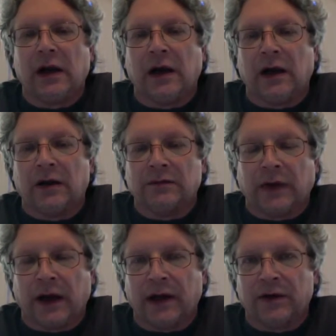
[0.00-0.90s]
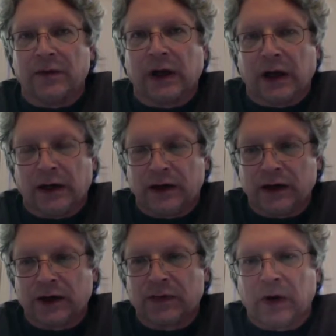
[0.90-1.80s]
um, and as
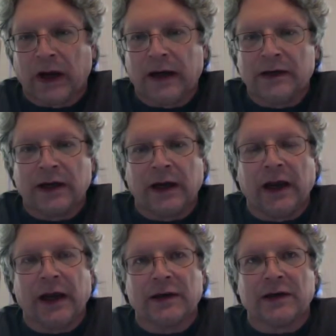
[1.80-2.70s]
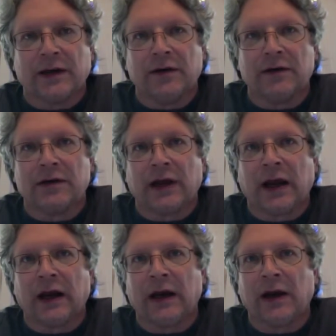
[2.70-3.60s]
McClendon explains, he has an
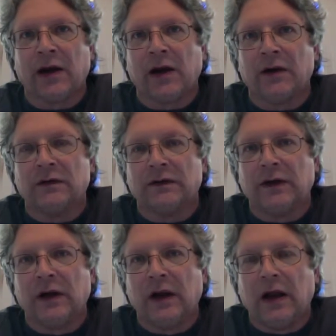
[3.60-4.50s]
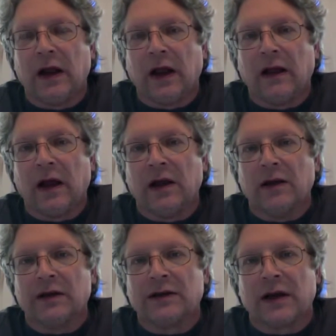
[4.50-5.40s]
understanding of
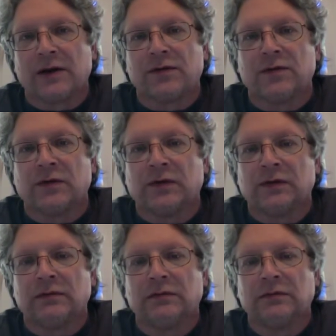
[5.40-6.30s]
uh, the sexual